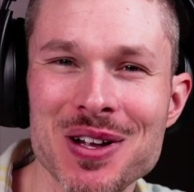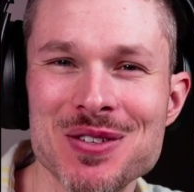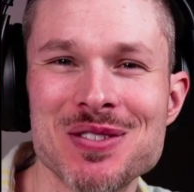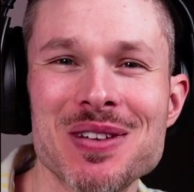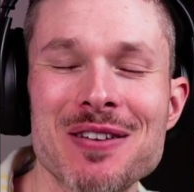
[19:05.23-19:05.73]
I
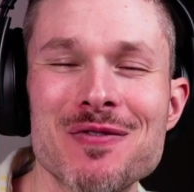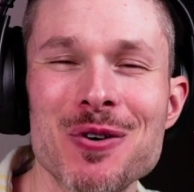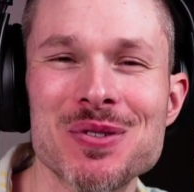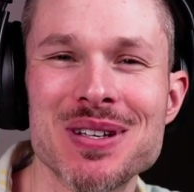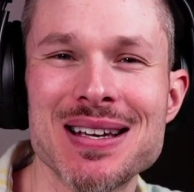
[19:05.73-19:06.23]
just like
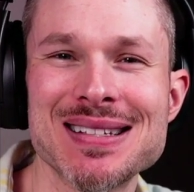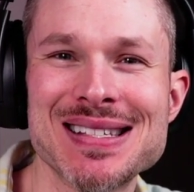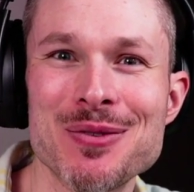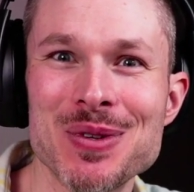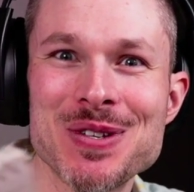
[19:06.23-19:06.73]
folks to kind of
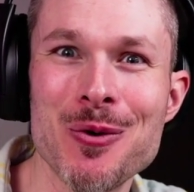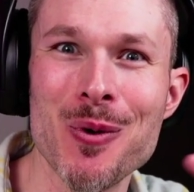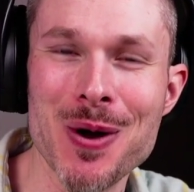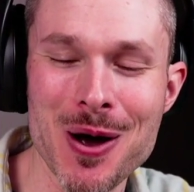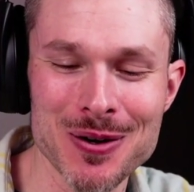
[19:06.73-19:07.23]
see what's
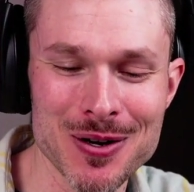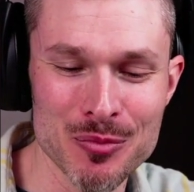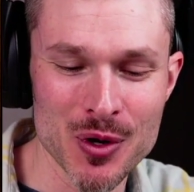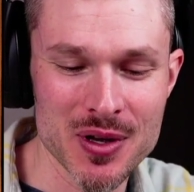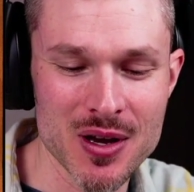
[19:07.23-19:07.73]
going on in the
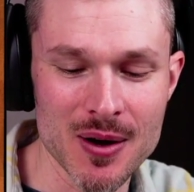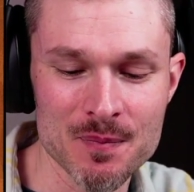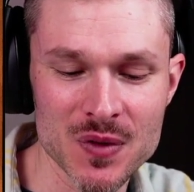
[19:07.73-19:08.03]
book here.